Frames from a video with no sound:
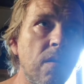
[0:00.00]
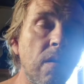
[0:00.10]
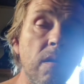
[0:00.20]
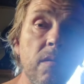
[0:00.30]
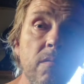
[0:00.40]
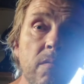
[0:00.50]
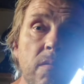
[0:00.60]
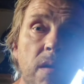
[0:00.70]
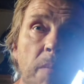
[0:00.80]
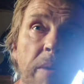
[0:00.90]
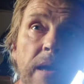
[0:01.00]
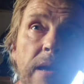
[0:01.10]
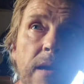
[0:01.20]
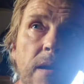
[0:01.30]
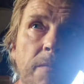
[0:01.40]
I don't know, a
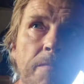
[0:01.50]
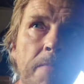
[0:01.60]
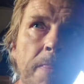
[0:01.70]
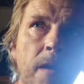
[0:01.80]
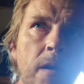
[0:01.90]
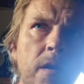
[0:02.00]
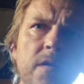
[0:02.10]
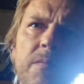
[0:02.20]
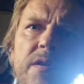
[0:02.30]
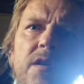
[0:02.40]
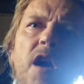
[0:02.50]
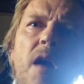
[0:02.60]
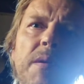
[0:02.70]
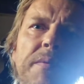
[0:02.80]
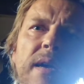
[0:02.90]
painkiller, something to
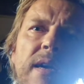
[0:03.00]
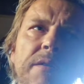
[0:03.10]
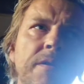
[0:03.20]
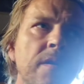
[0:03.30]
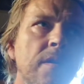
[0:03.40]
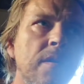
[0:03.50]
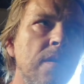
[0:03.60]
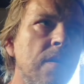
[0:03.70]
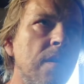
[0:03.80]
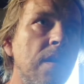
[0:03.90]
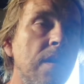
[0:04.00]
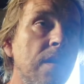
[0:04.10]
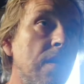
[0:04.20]
calm him down, and